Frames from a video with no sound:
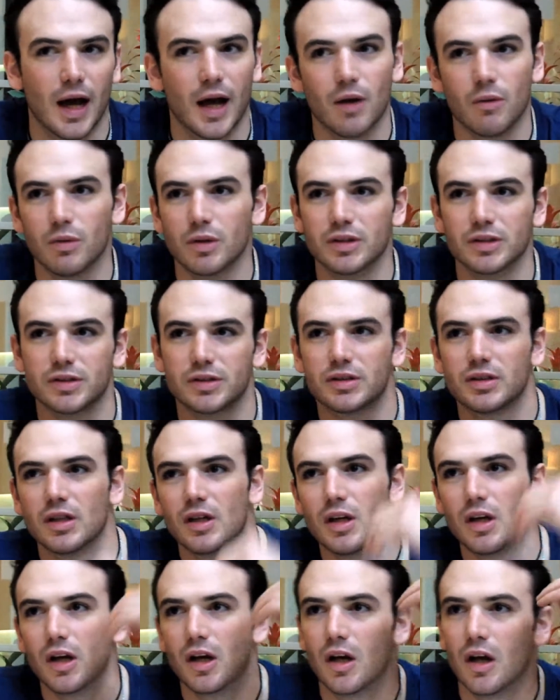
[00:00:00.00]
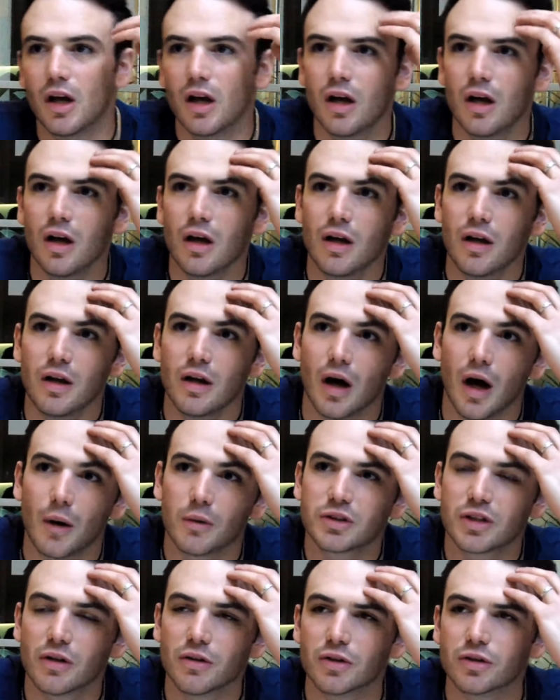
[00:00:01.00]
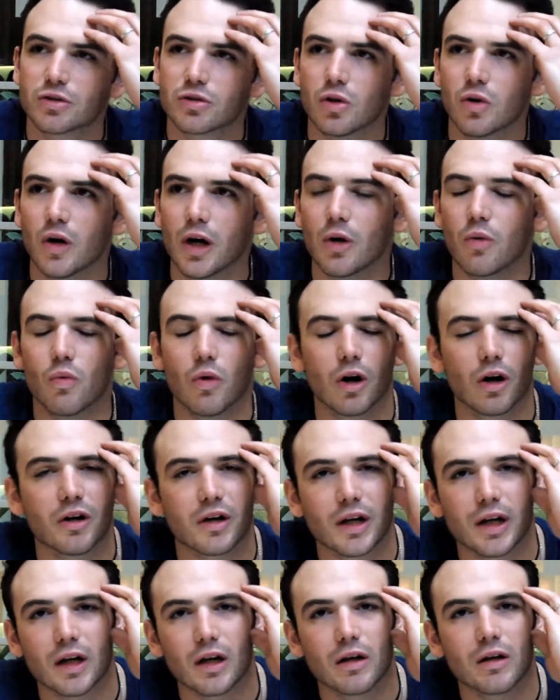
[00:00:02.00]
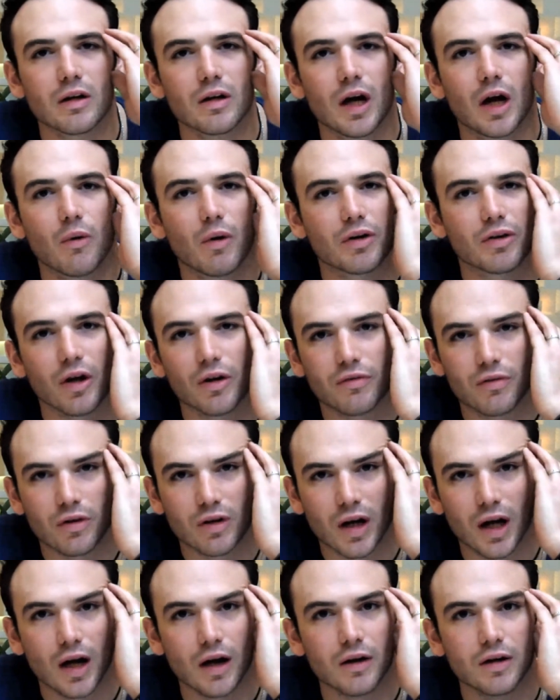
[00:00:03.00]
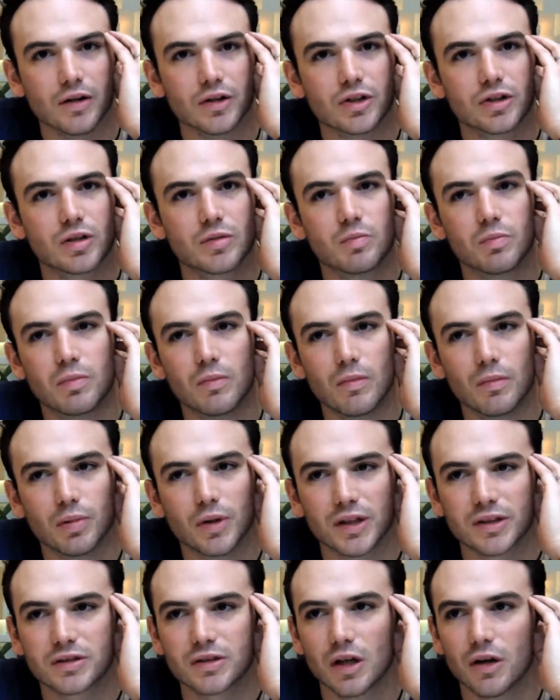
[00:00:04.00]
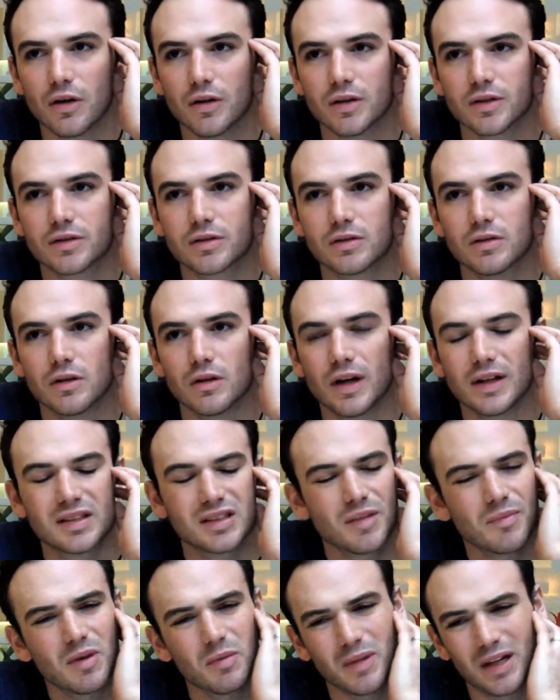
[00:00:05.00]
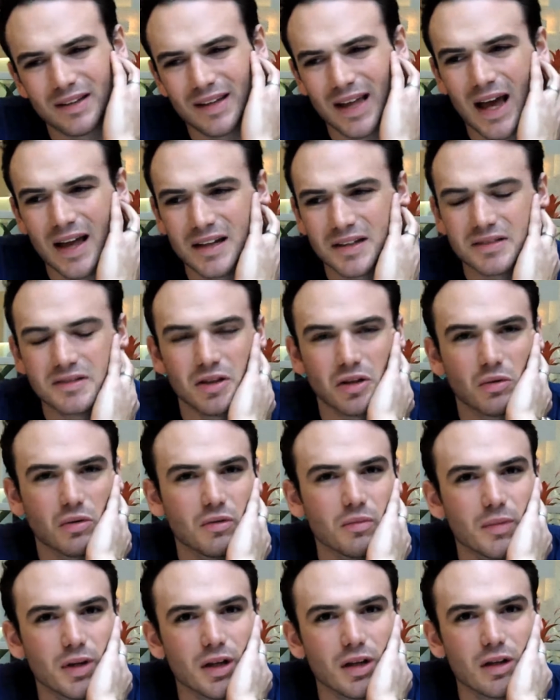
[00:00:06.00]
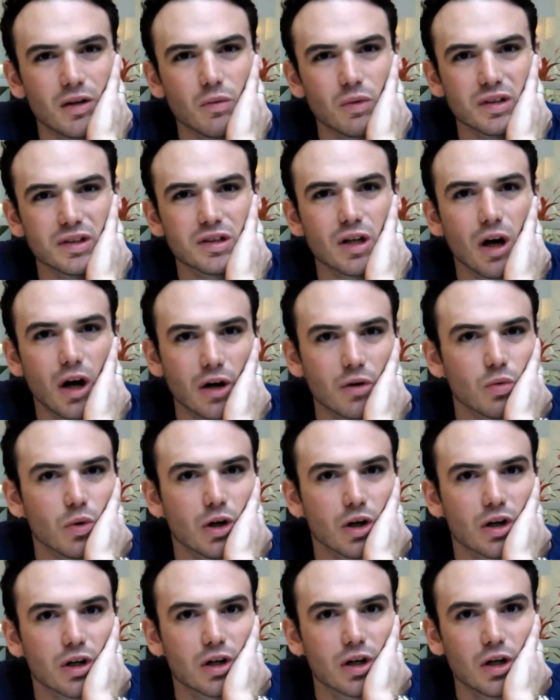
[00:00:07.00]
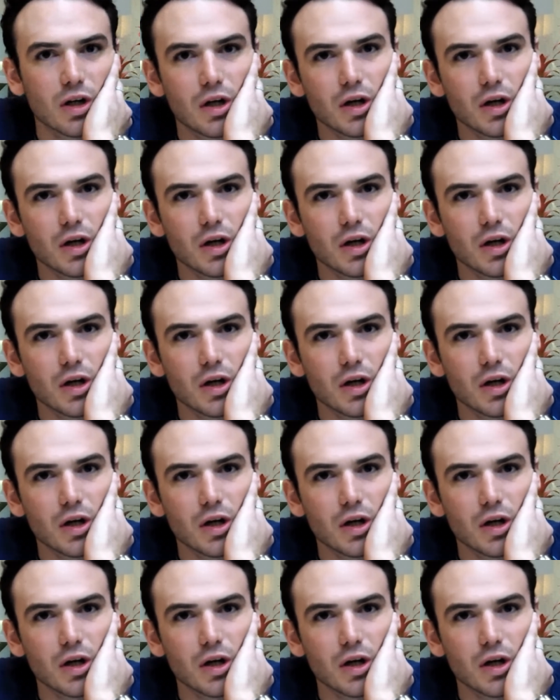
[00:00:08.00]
And I was, I was going to school and working. I worked all through college, plus going to school. And that's something my dad instilled in me, was hard work.